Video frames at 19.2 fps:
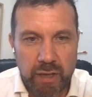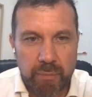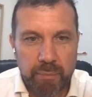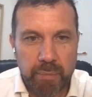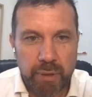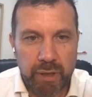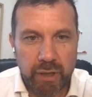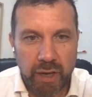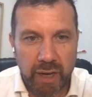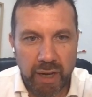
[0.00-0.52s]

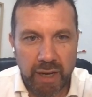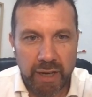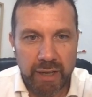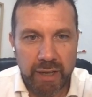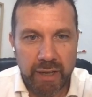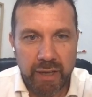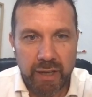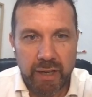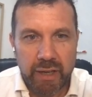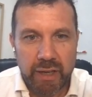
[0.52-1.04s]
But
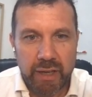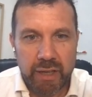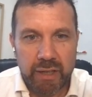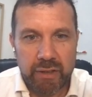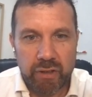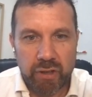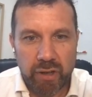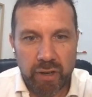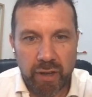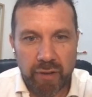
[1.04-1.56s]
high in
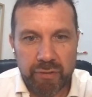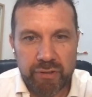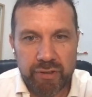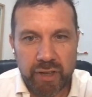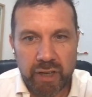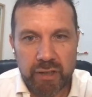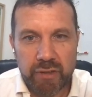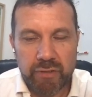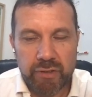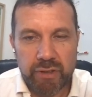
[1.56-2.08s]
the left
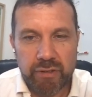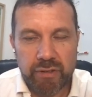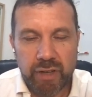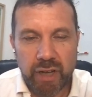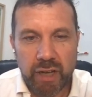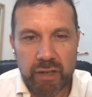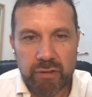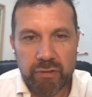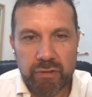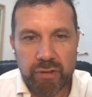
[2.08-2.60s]
side of this
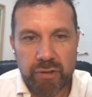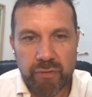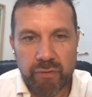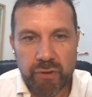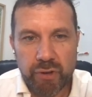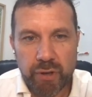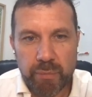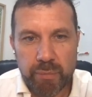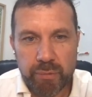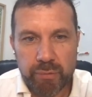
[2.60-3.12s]
slide, you see
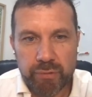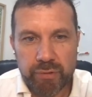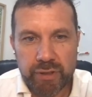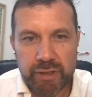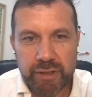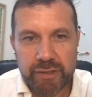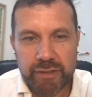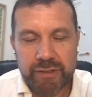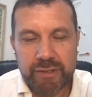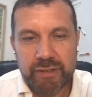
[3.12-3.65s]
very
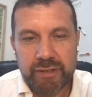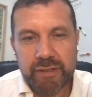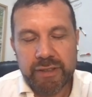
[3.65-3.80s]
abundant,